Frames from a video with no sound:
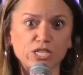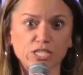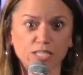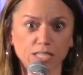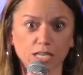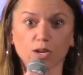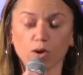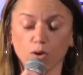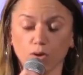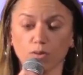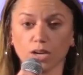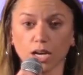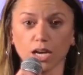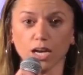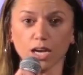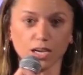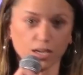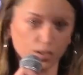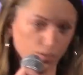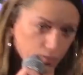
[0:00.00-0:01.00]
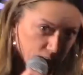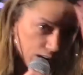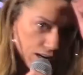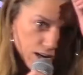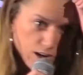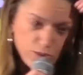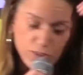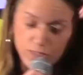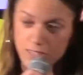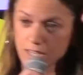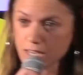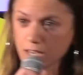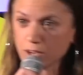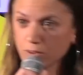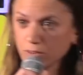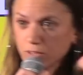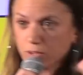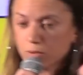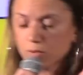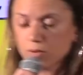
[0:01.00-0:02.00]
And she's like, okay, okay, I'll just hang
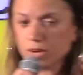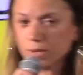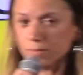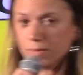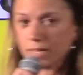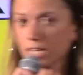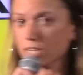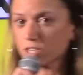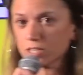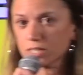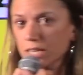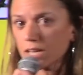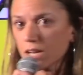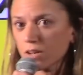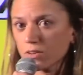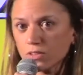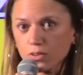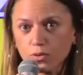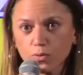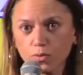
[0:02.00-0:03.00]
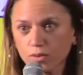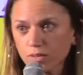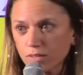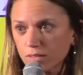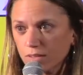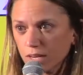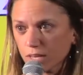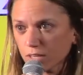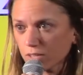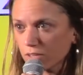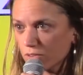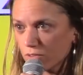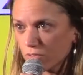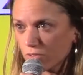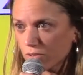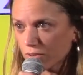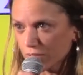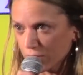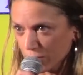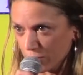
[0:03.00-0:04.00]
out in the corner. I'm like, yeah, just hang out in the corner. They're not gonna
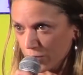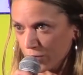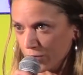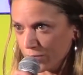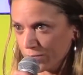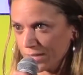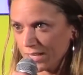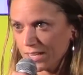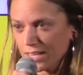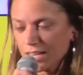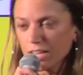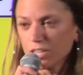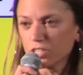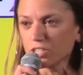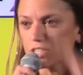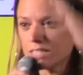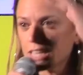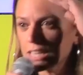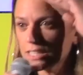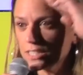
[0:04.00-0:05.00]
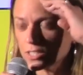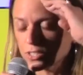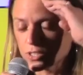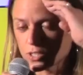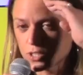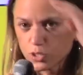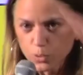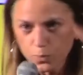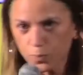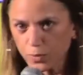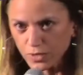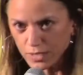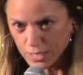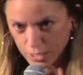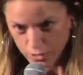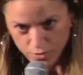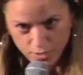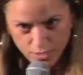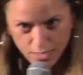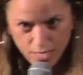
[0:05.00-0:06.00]
know you're in the room. She takes it super
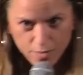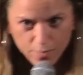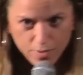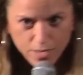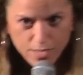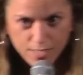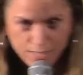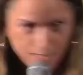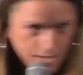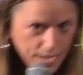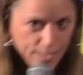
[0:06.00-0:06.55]
literally because